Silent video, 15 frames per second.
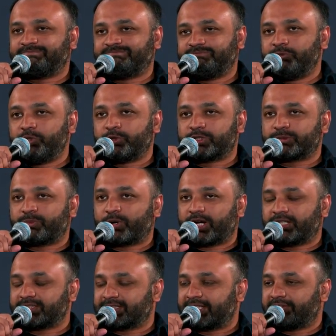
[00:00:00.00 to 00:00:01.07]
newest
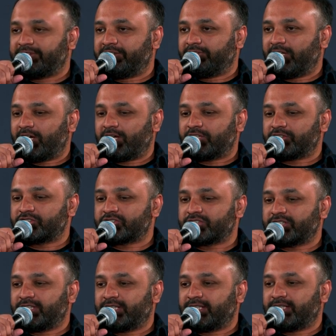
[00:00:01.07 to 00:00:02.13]
brands that we've launched,
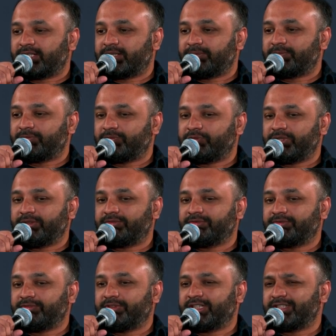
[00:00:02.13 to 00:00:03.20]

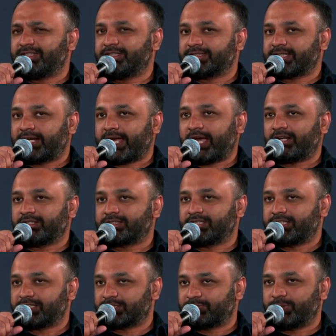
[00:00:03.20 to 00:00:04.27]
we did this
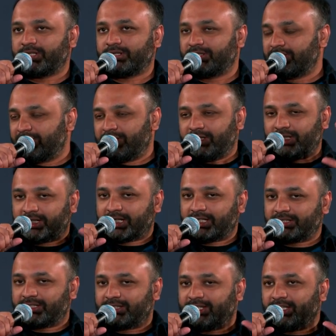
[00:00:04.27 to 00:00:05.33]
analysis where,
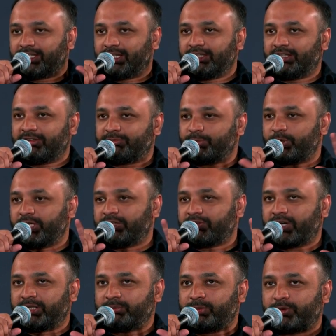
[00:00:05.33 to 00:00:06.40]
again, thinking left brain,
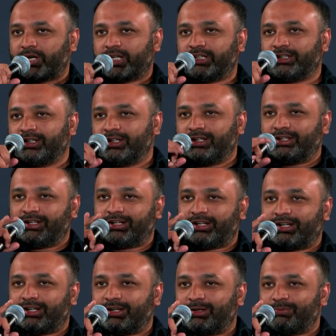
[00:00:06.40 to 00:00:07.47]
right brain,
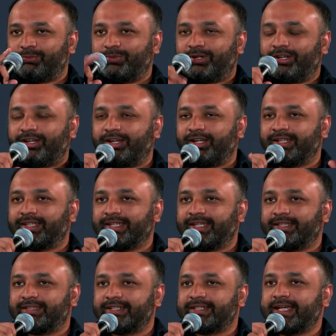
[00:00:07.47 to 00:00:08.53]

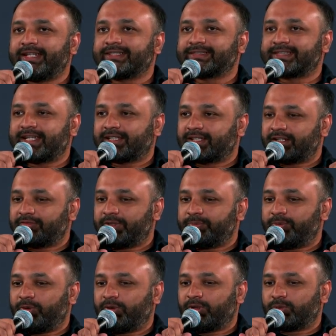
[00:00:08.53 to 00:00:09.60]
the data set that we
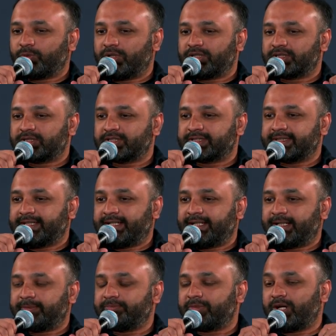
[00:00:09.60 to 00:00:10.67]
pulled was
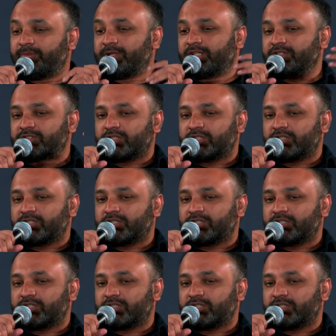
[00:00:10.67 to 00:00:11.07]
amongst